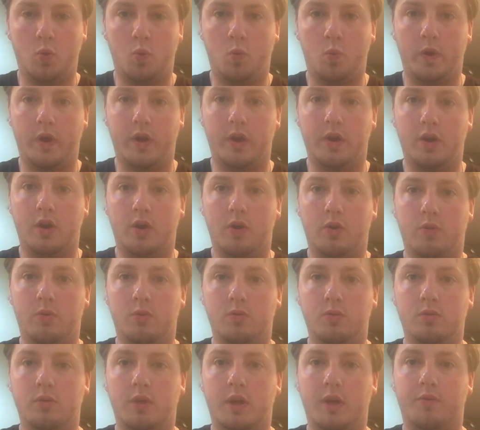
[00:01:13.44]

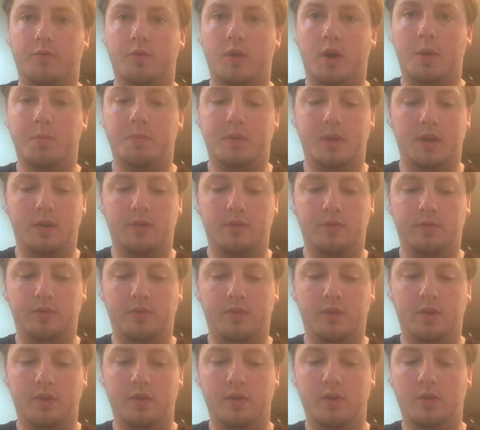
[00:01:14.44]
window like Rob
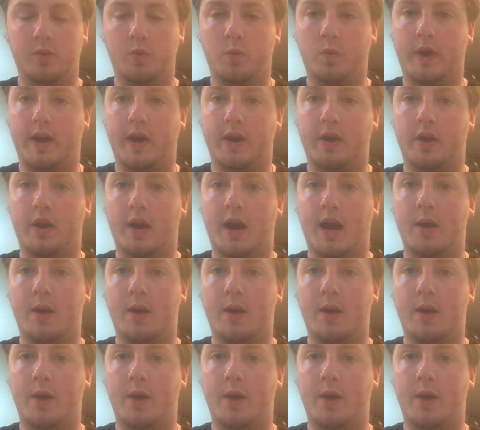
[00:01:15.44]
does, where